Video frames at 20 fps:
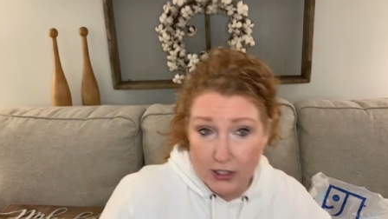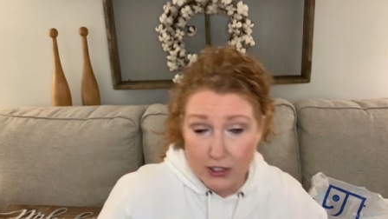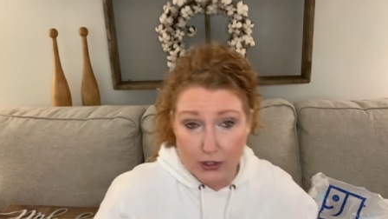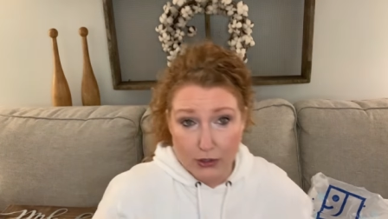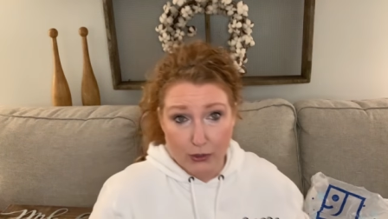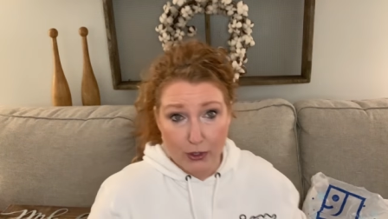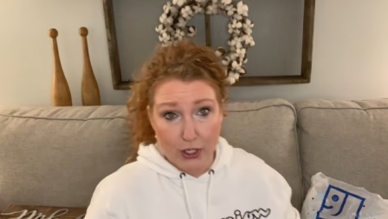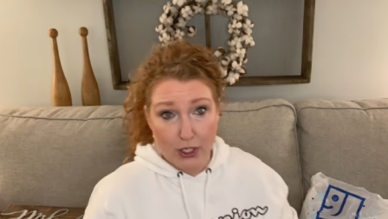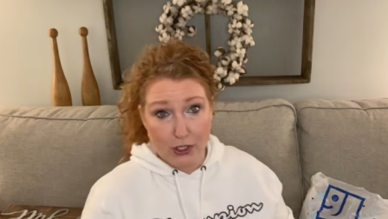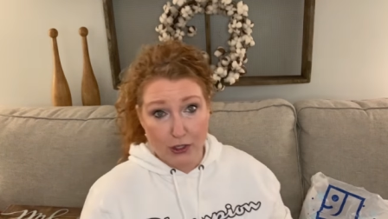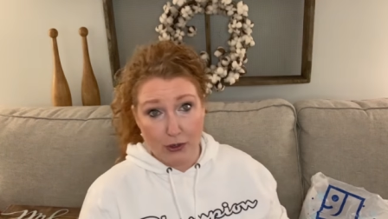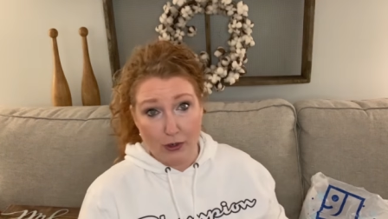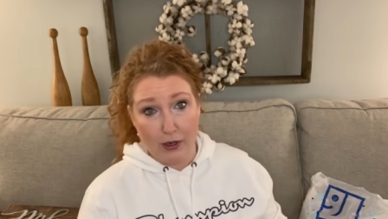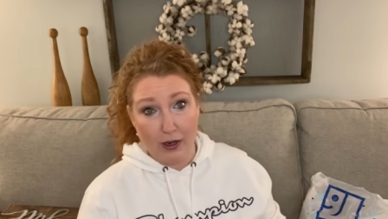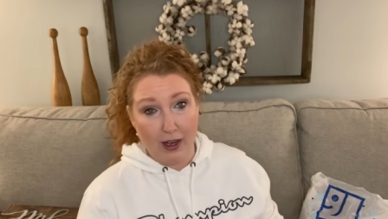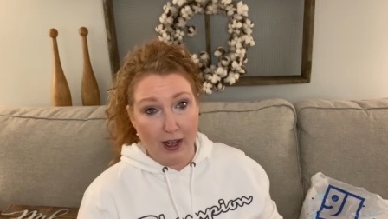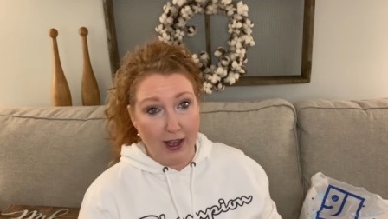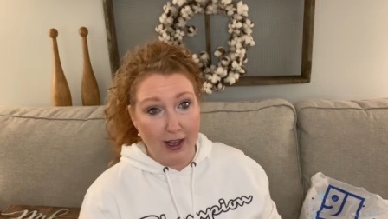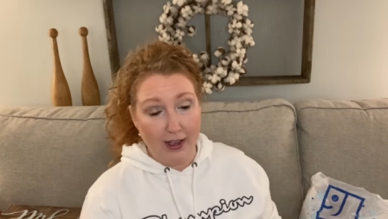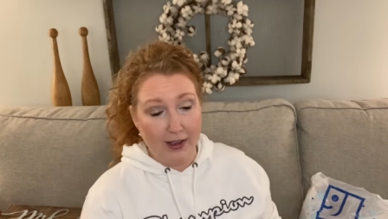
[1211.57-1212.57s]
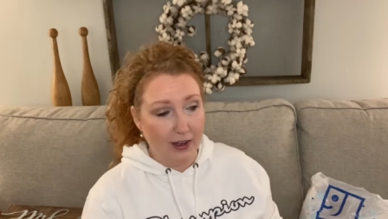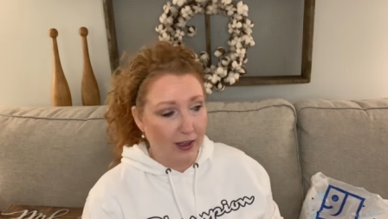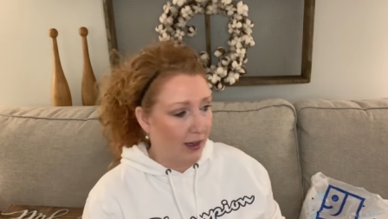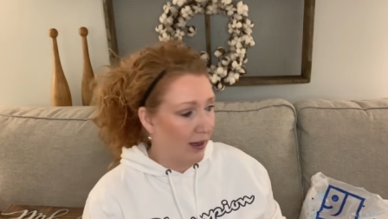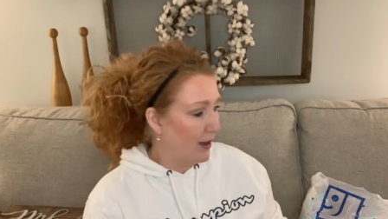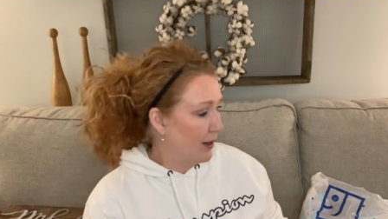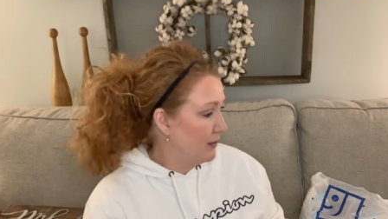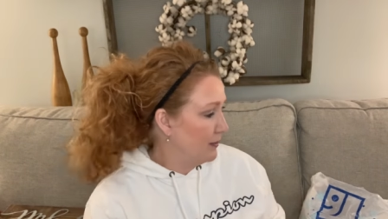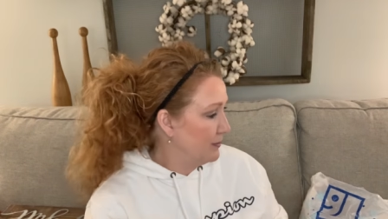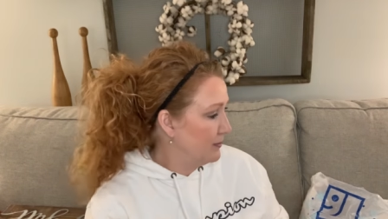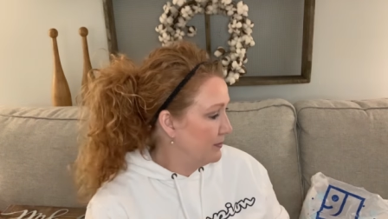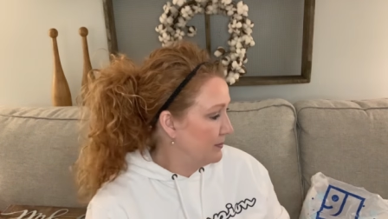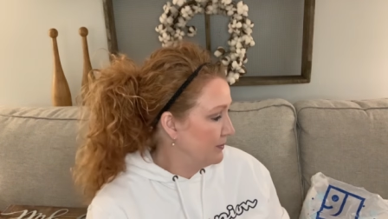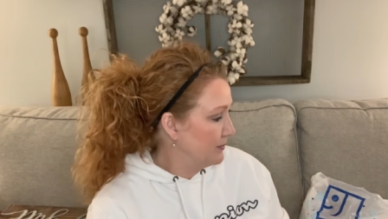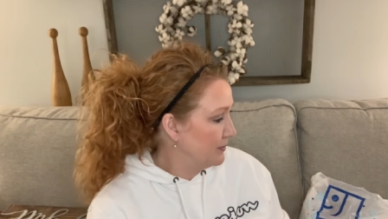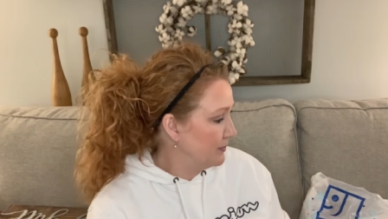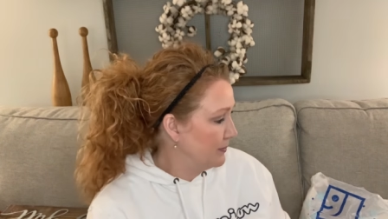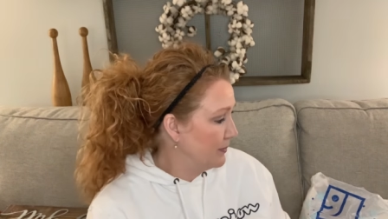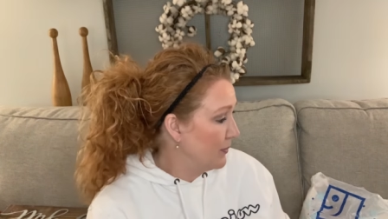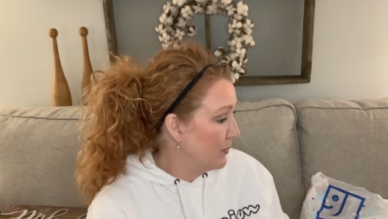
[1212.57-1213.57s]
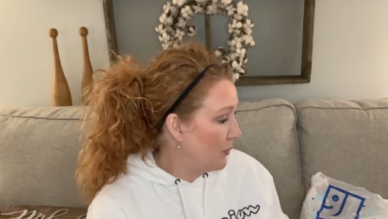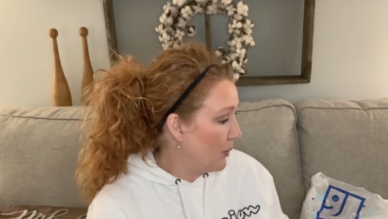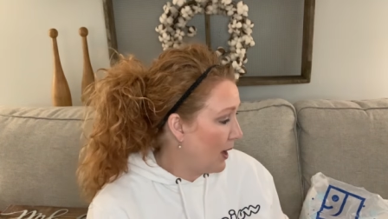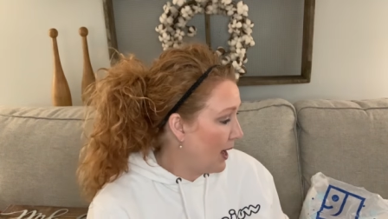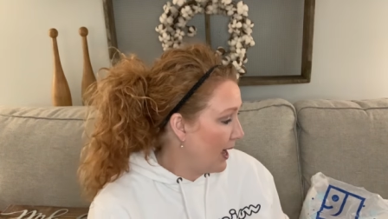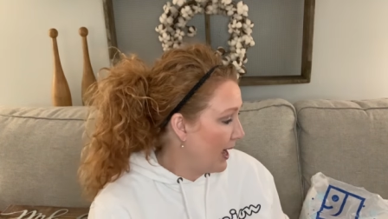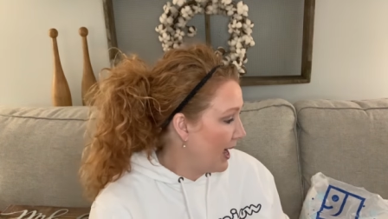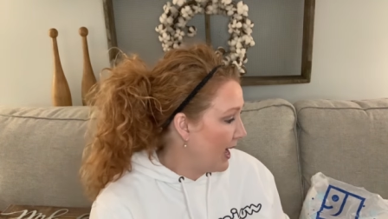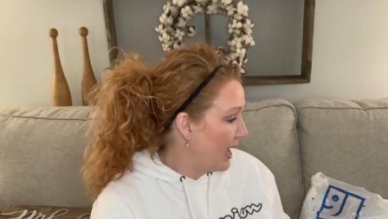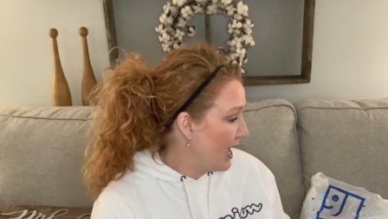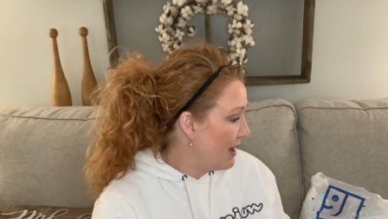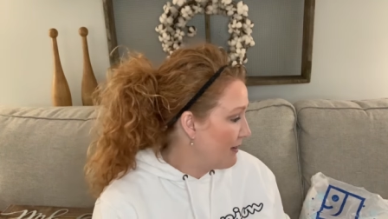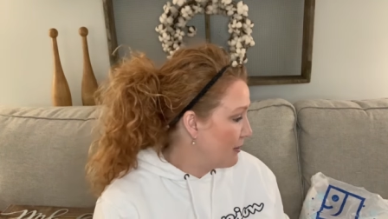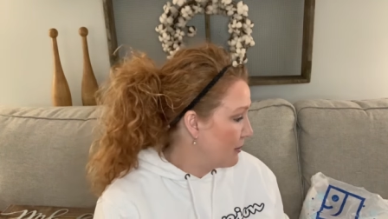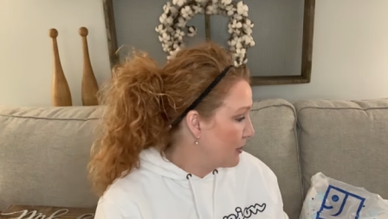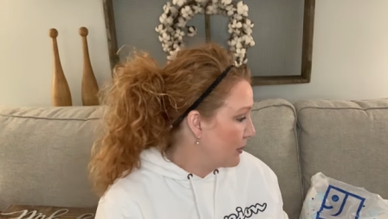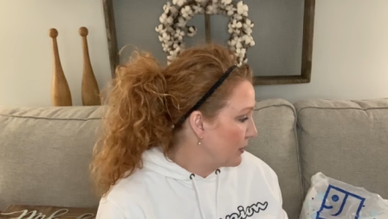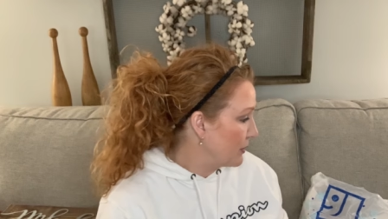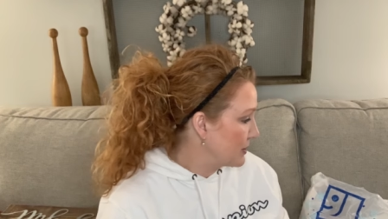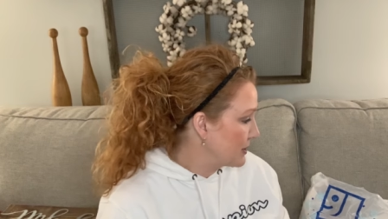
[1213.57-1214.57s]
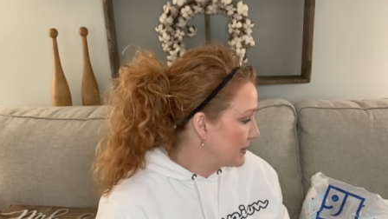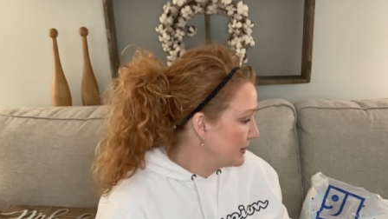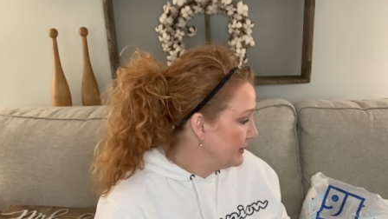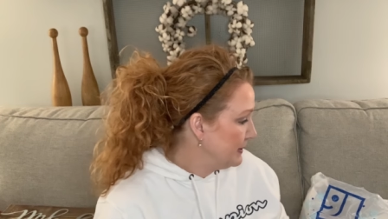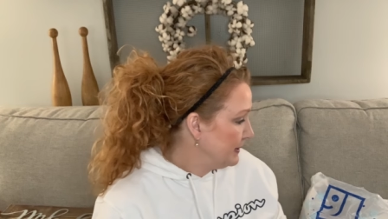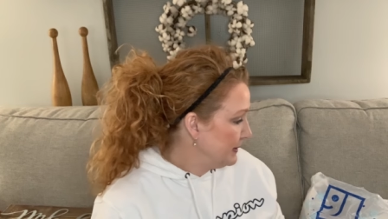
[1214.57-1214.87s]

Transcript: story short on um, why I have a purse.